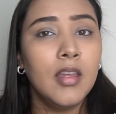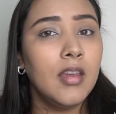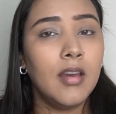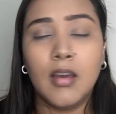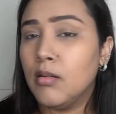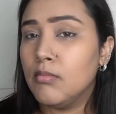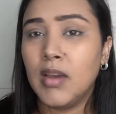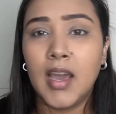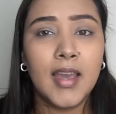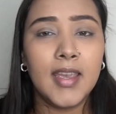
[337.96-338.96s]

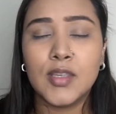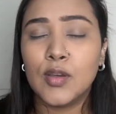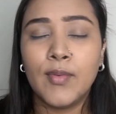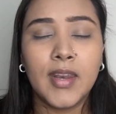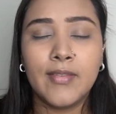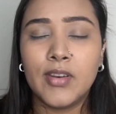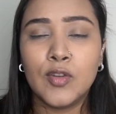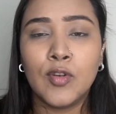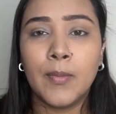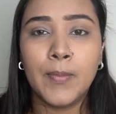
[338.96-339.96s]
eyes or wherever
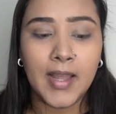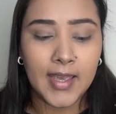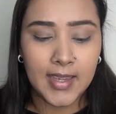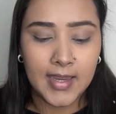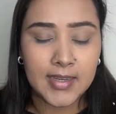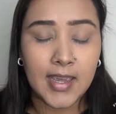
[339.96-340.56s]
you apply it.